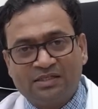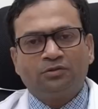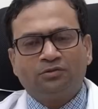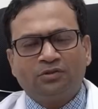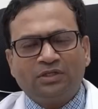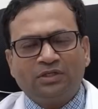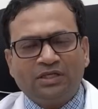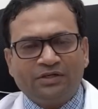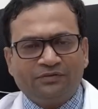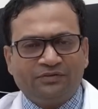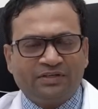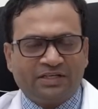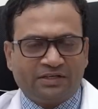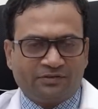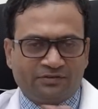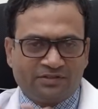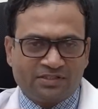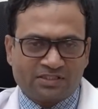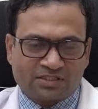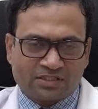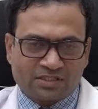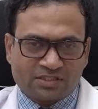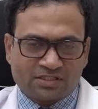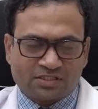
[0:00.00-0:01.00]
Today we have
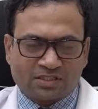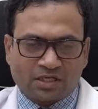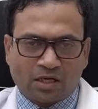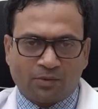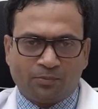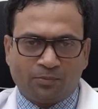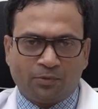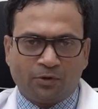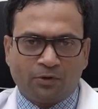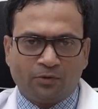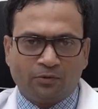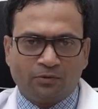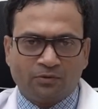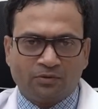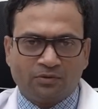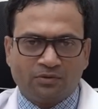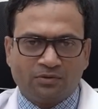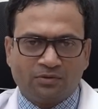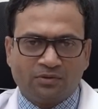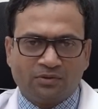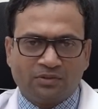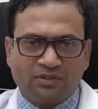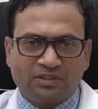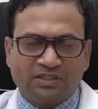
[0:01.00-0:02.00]
discussed about
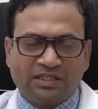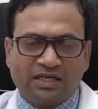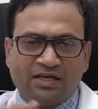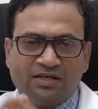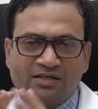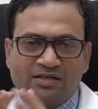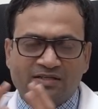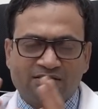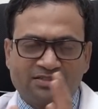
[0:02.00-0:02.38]
the